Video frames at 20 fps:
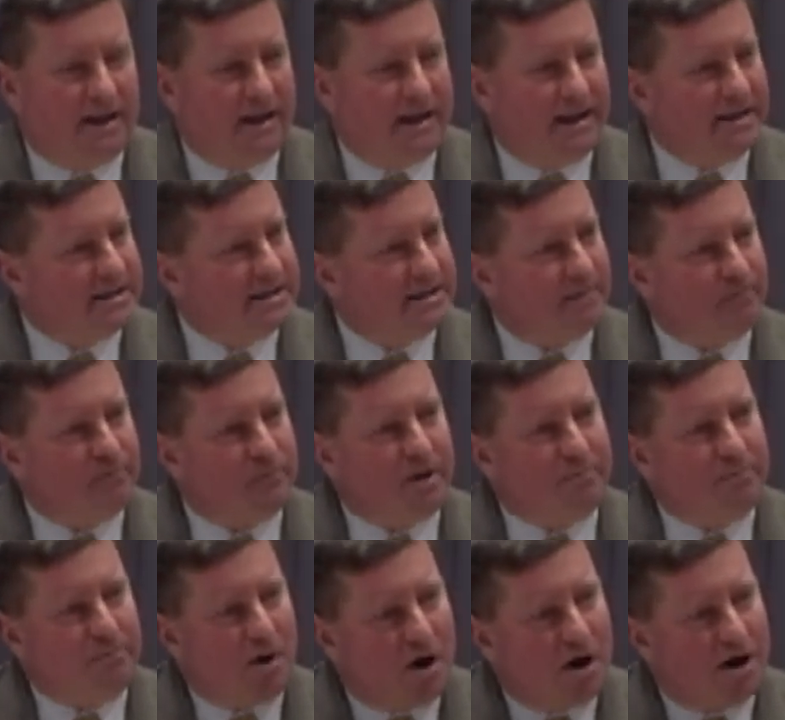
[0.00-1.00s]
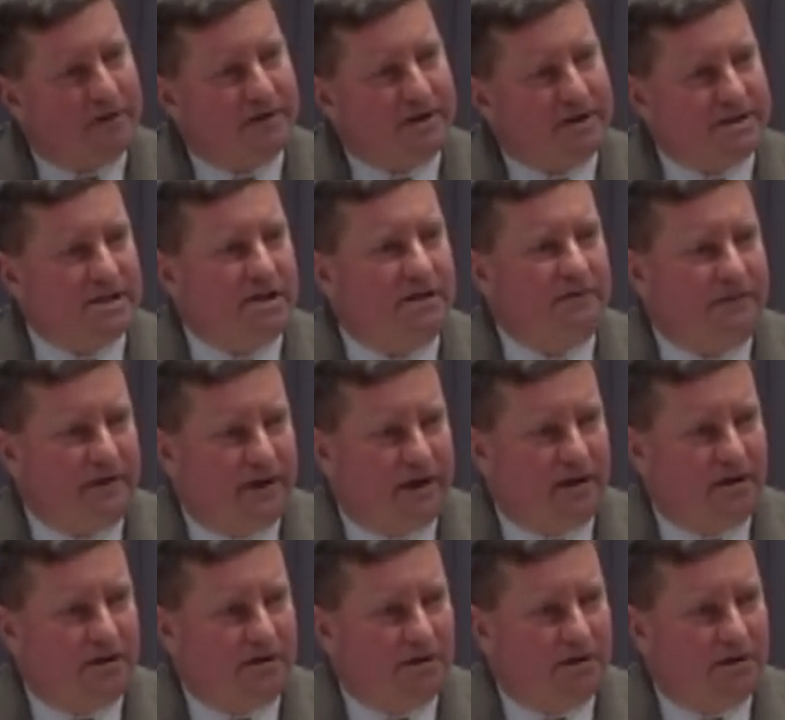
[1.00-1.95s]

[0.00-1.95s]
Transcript: It's part of it is unfair,